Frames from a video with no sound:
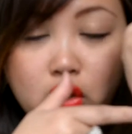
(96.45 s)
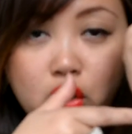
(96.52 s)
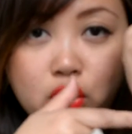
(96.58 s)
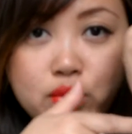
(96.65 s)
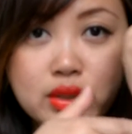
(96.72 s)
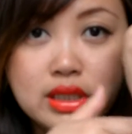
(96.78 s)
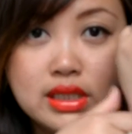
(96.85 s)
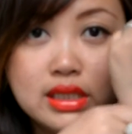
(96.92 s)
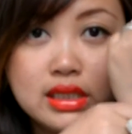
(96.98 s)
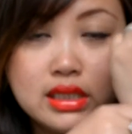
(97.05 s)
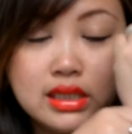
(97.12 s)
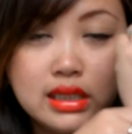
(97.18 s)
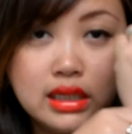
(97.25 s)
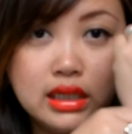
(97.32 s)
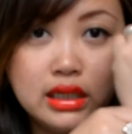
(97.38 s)

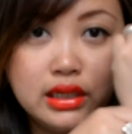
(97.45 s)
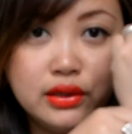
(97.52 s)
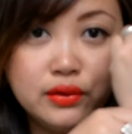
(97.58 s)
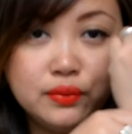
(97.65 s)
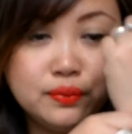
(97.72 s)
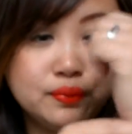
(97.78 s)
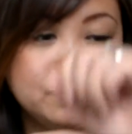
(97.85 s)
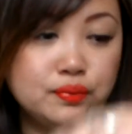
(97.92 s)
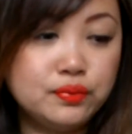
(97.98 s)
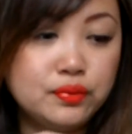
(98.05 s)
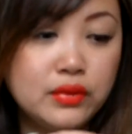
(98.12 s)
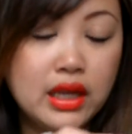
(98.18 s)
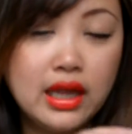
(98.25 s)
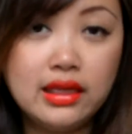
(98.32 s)
always um,